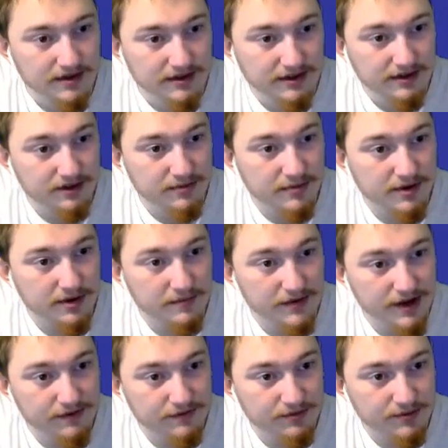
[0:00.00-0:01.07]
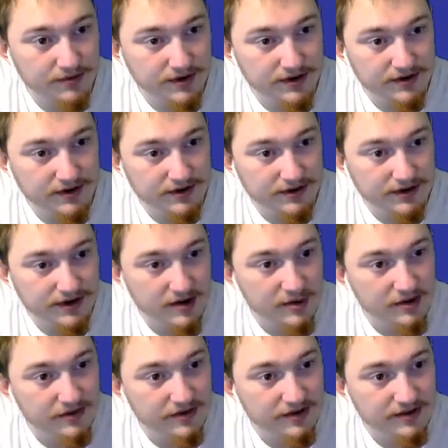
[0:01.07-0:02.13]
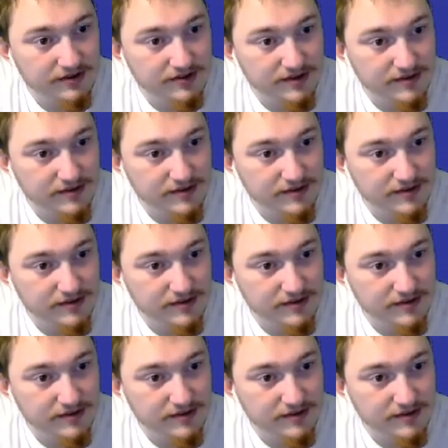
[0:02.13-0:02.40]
Because we have Thor here, and now we're never going to see him